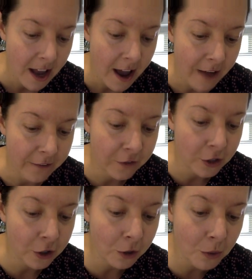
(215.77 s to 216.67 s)
A
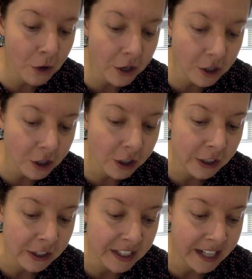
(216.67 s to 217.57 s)
few more
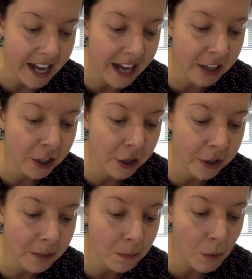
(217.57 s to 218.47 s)
turns and it
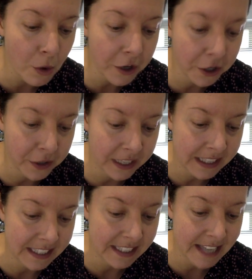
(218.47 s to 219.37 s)
unloaded more
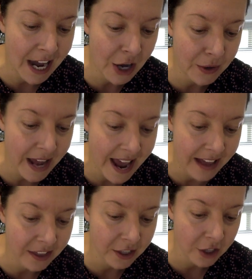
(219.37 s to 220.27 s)
crates down
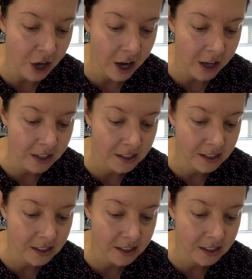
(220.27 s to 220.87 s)
at the docks.